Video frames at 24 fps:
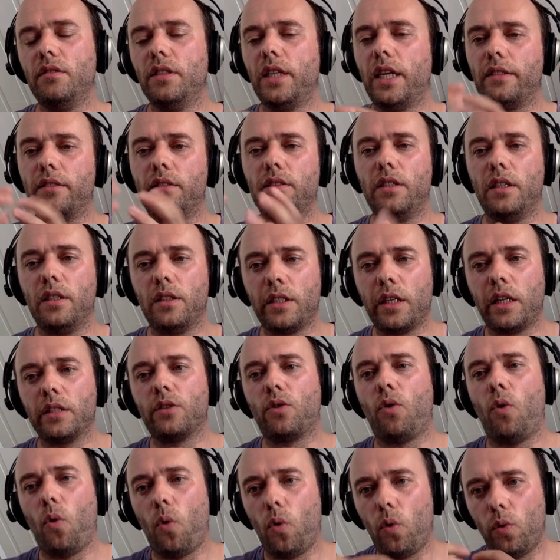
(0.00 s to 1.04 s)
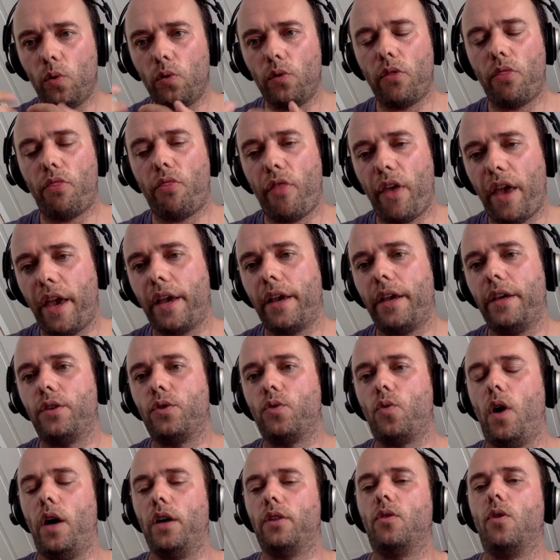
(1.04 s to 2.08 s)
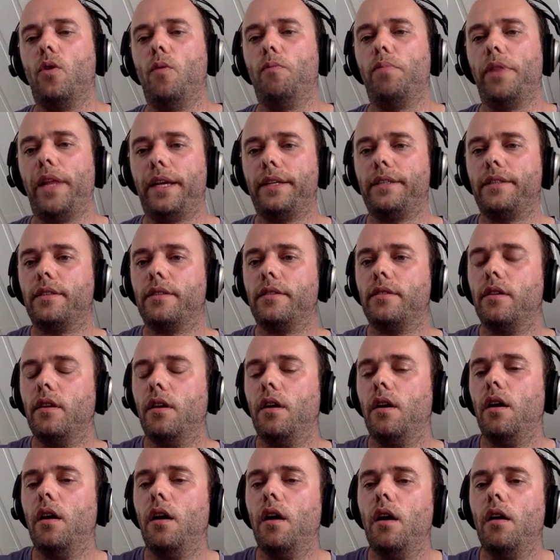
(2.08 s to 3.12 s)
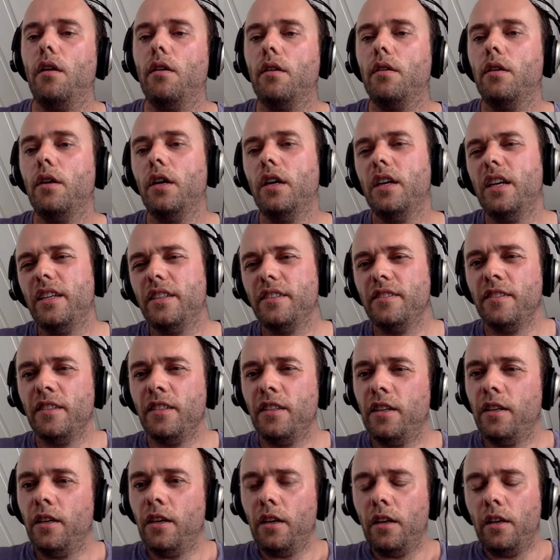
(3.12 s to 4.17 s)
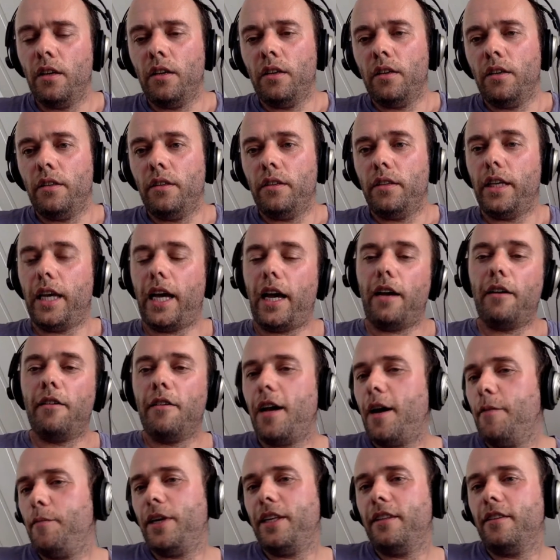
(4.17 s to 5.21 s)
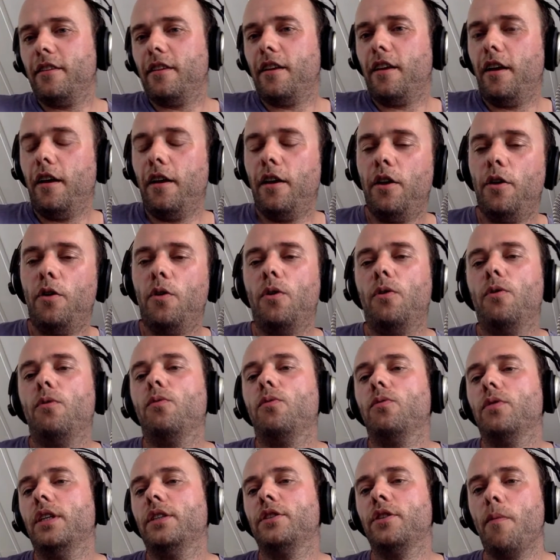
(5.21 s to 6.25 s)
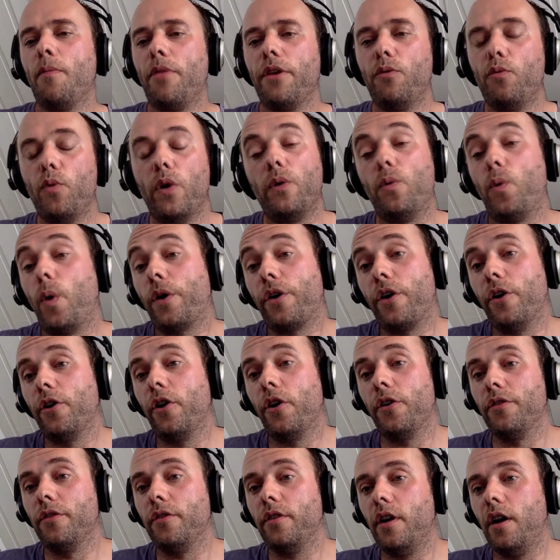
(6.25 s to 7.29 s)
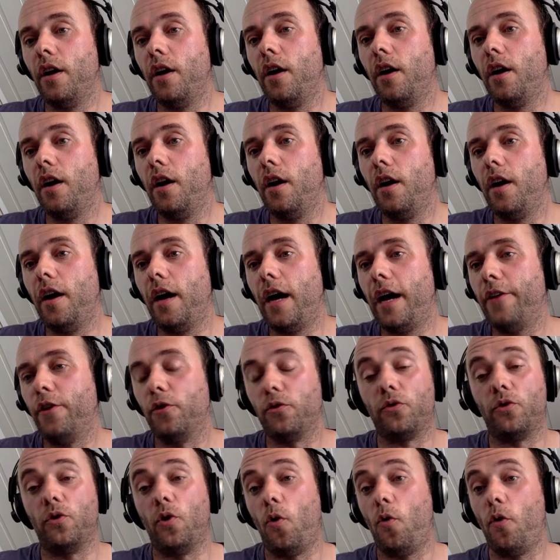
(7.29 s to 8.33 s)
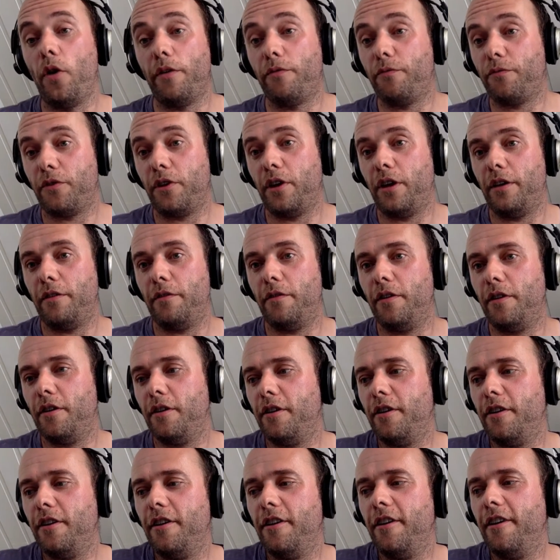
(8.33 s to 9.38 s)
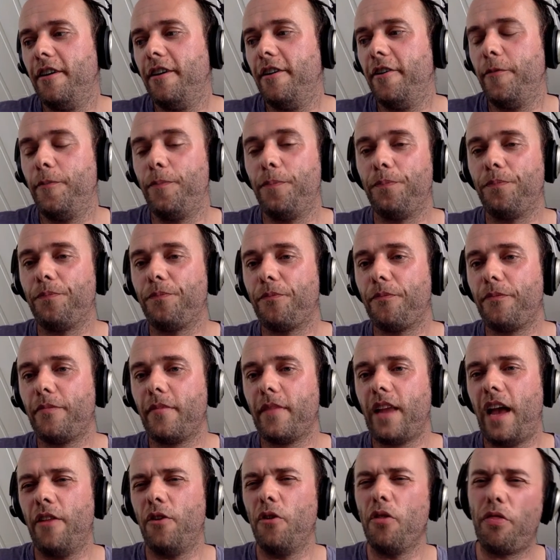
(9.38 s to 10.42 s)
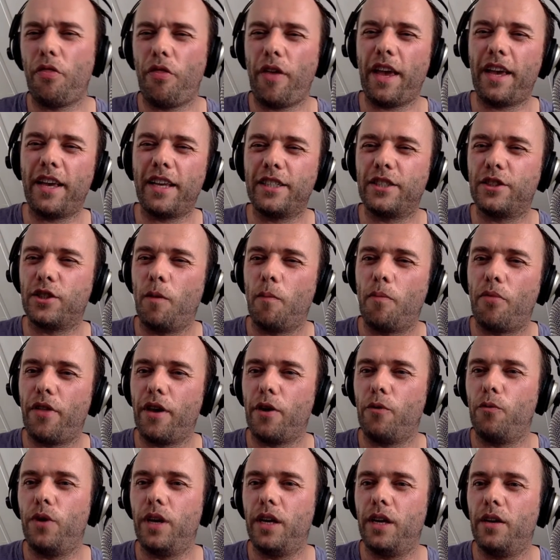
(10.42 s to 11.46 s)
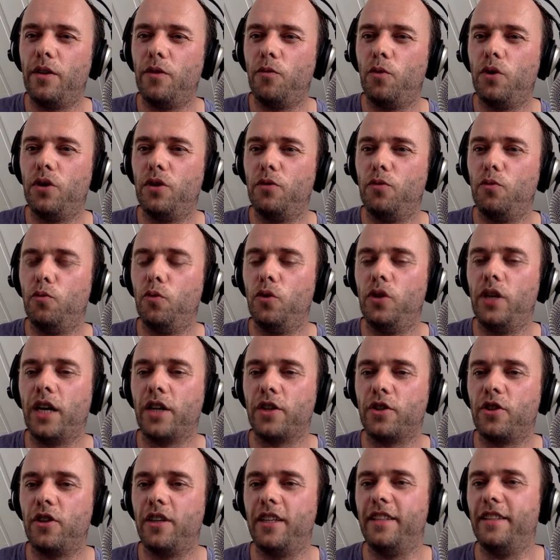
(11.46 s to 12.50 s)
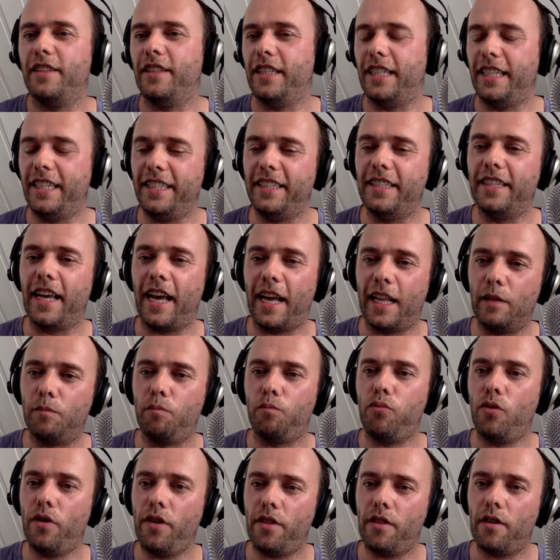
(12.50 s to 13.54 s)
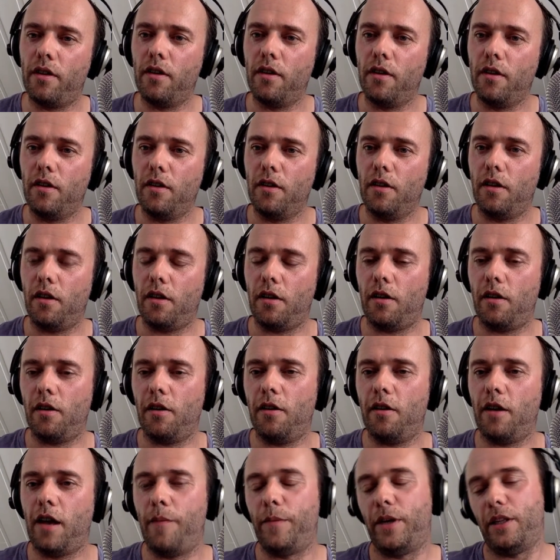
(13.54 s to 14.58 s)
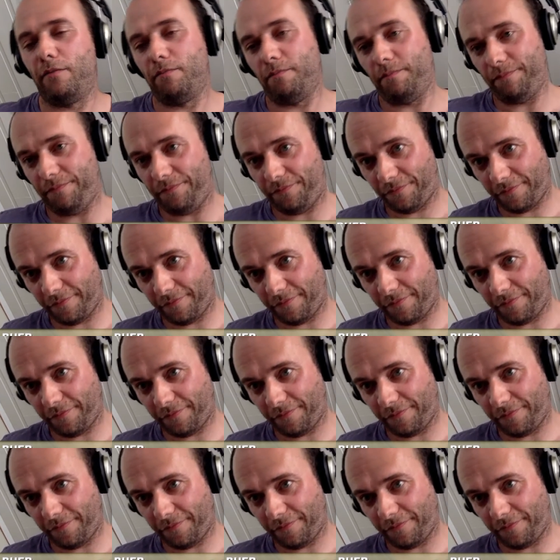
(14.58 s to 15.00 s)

that, that, that whole thing is quite complex. Uh, yeah, I mean uh, it's something we're working on. Uh, I don't know if uh, I don't think it's something we would would actually need help with. Uh, I mean,